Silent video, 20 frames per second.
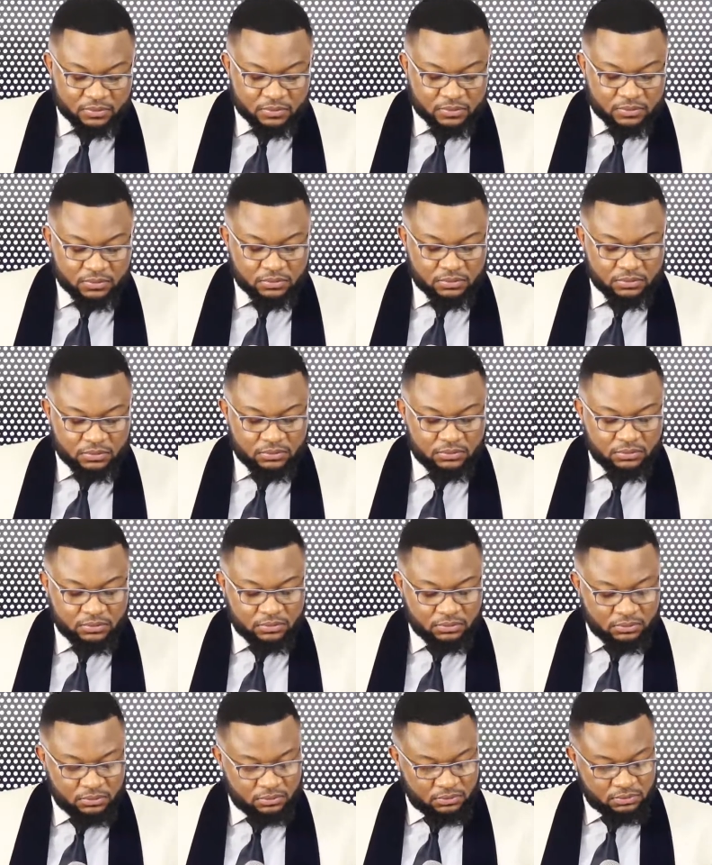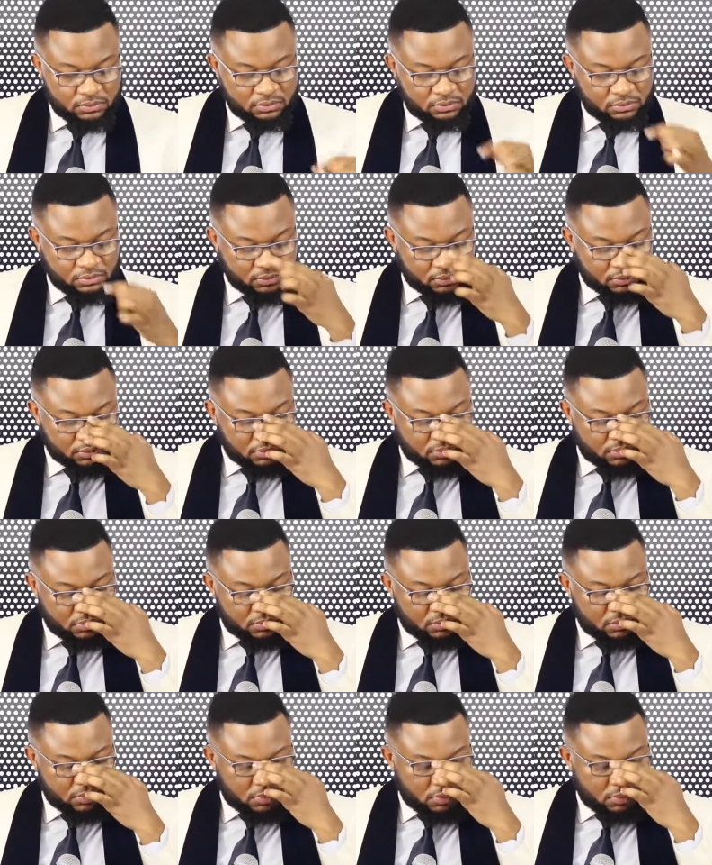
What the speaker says: [no speech]